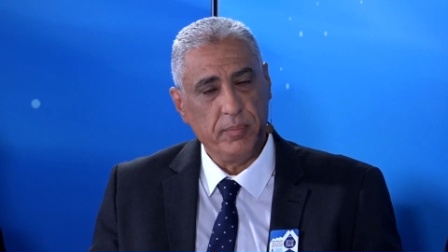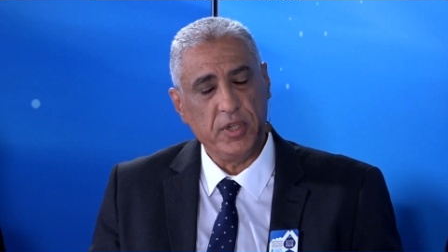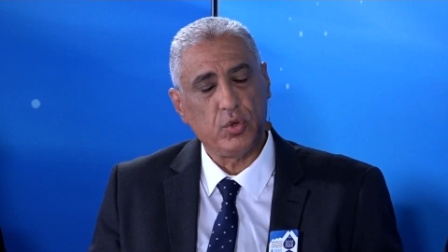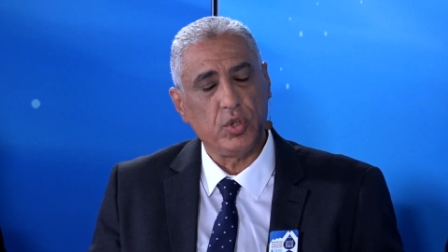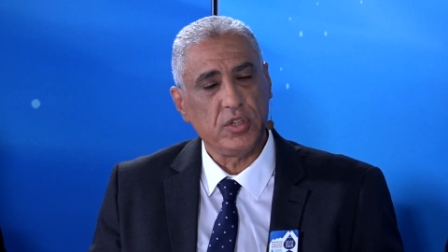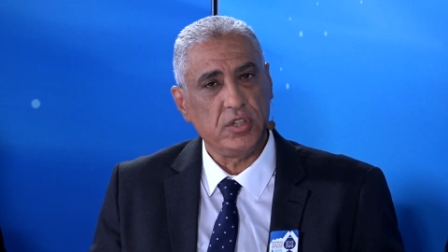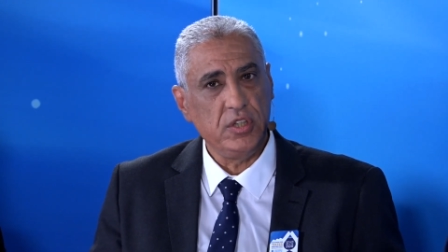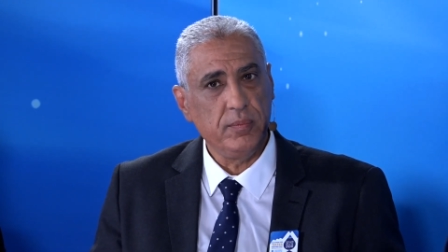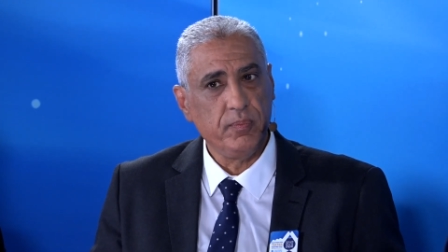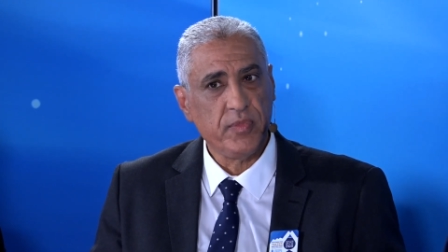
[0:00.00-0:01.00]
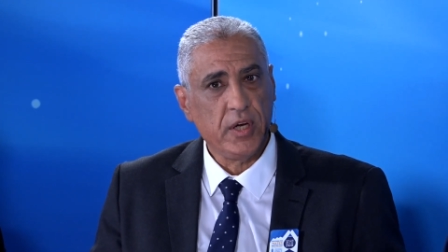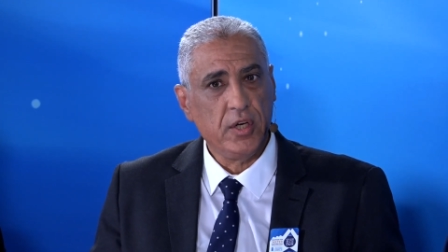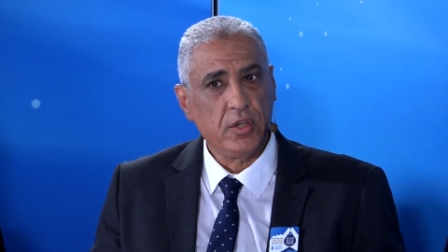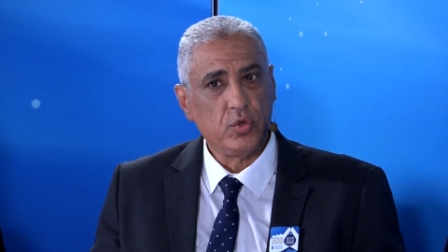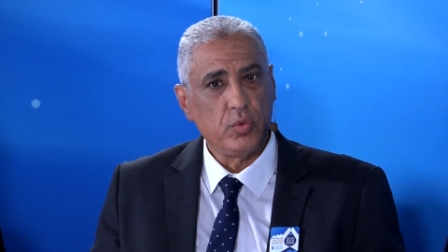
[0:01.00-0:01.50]
mentoring team
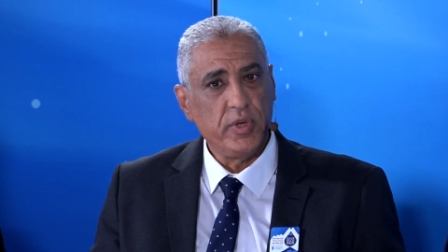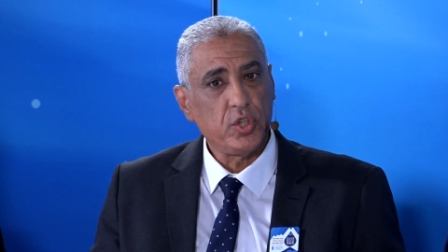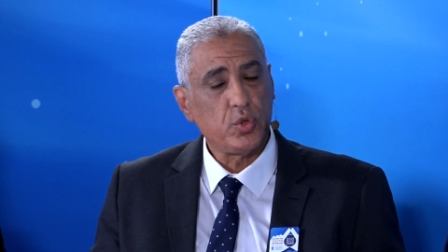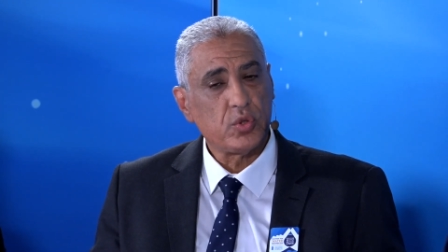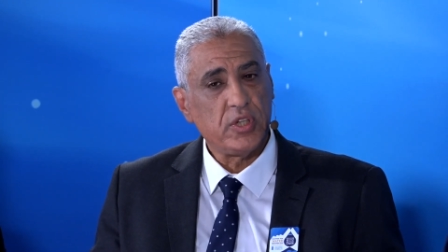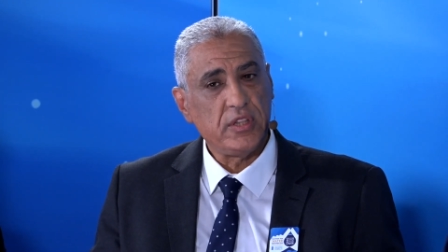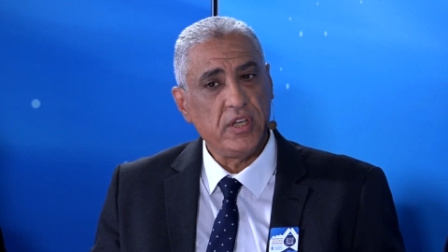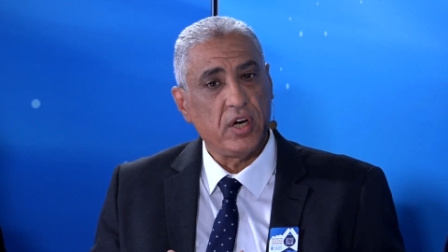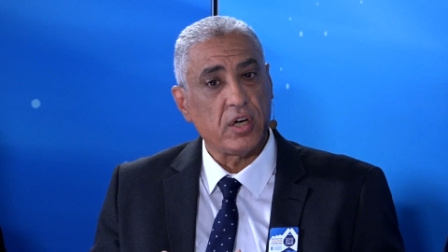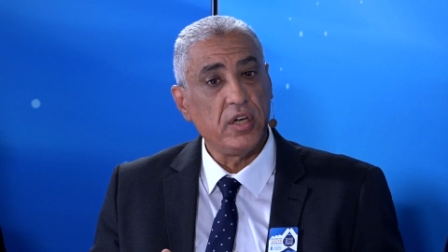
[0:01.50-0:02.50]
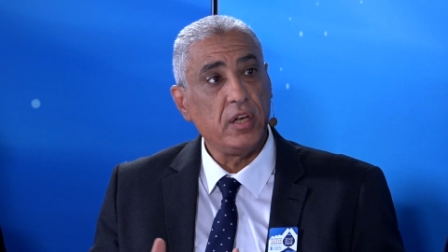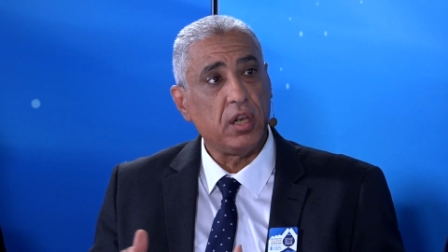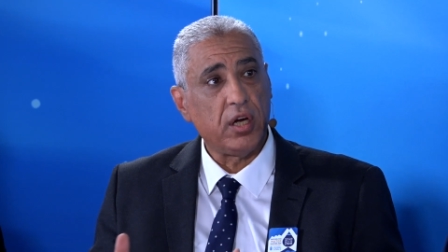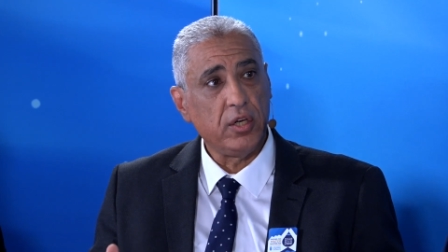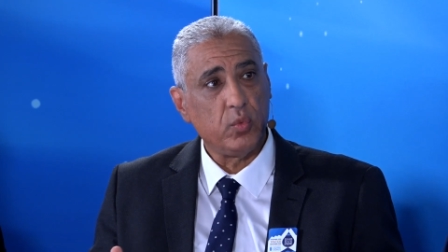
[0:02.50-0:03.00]
to make sure that they are in
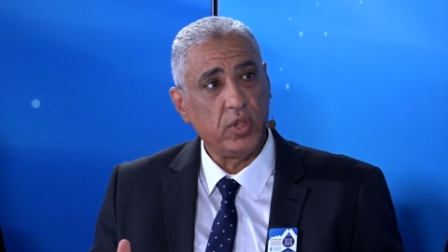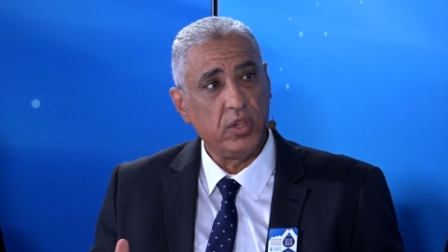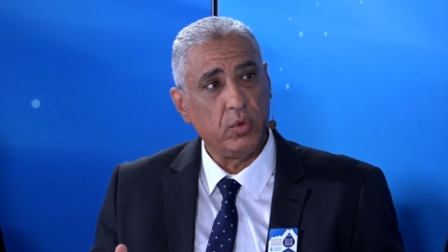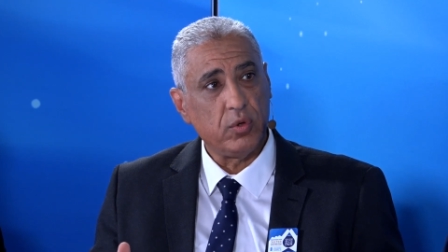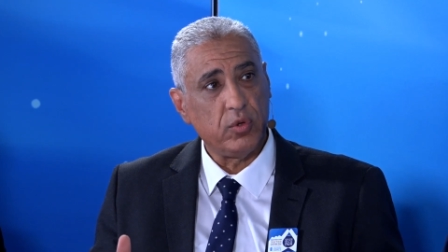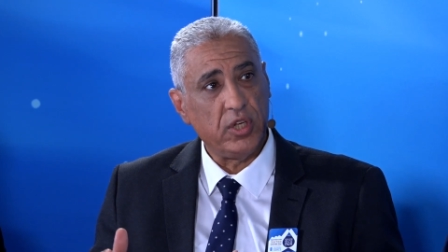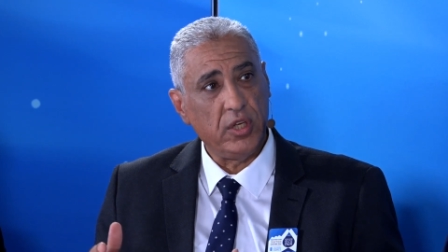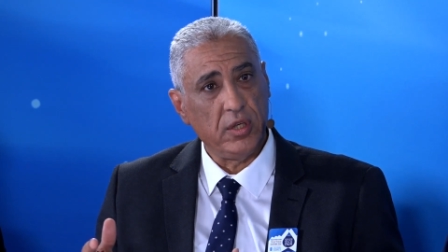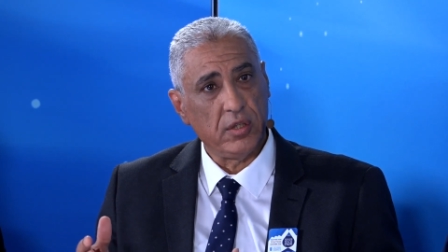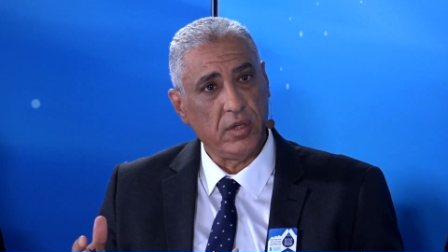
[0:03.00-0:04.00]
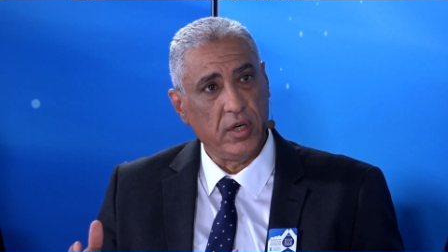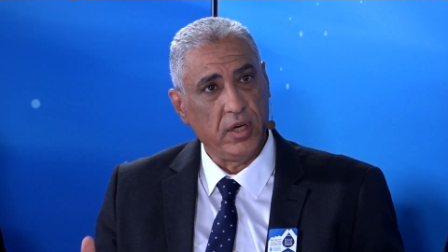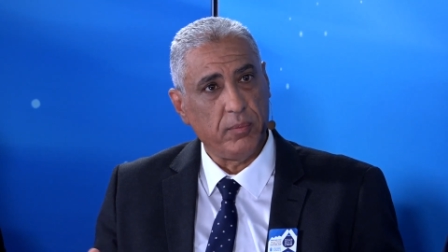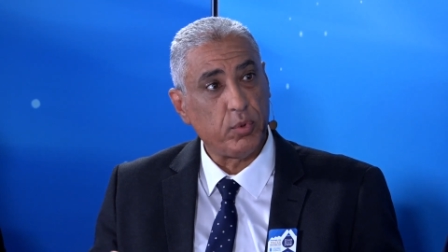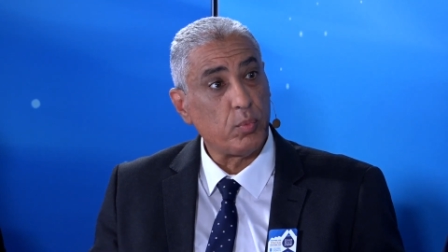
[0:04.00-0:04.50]
line with the
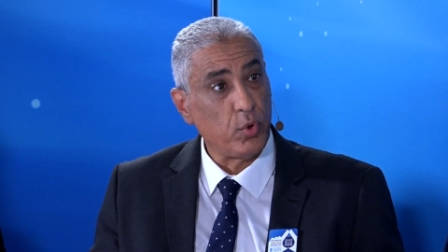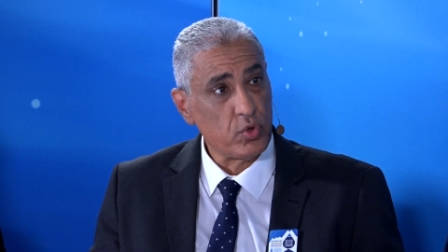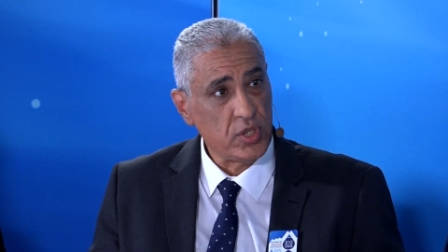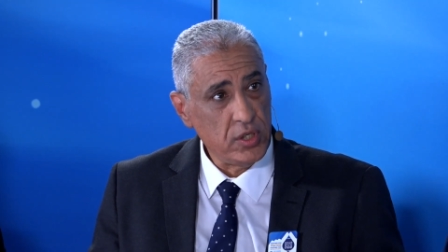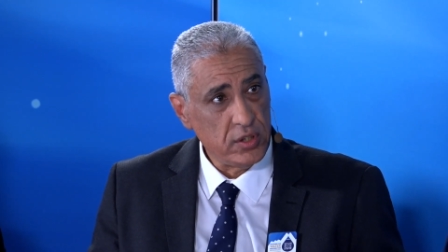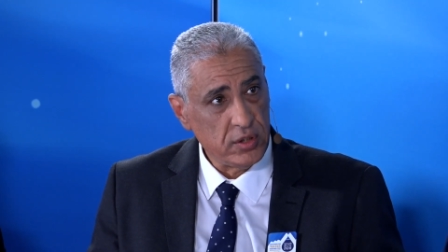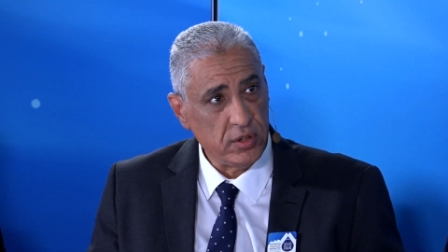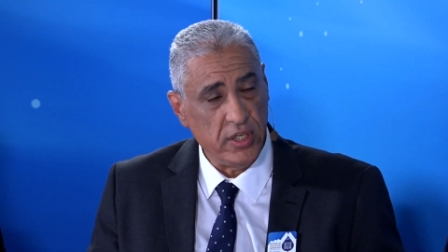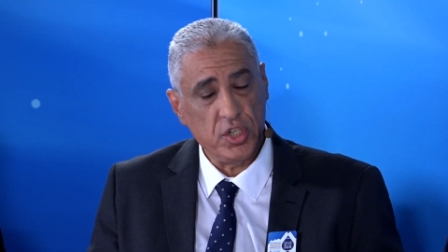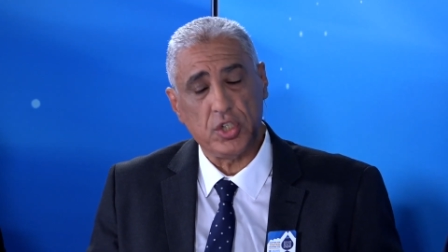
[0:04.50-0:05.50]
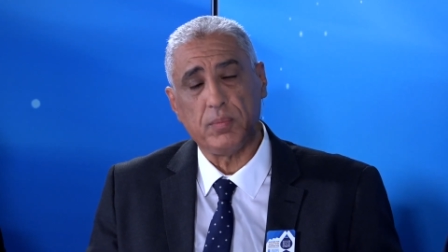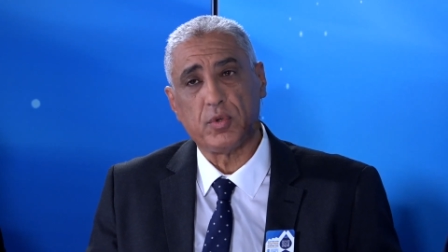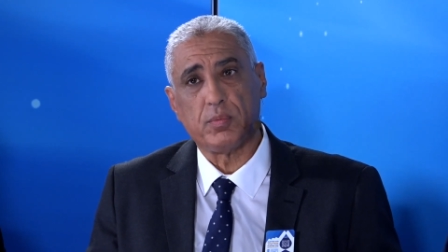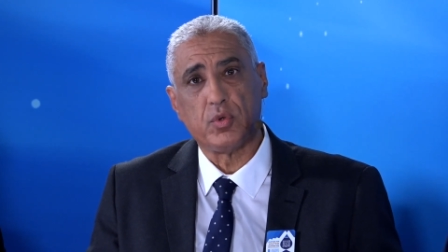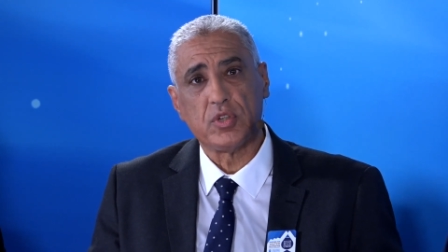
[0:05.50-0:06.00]
proposal, the initial
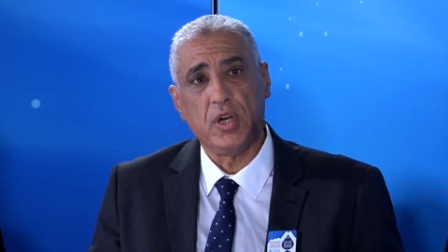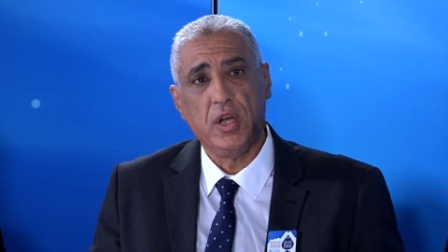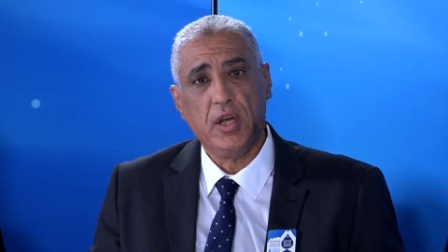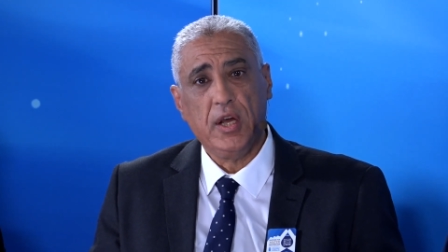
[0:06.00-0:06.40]
proposal,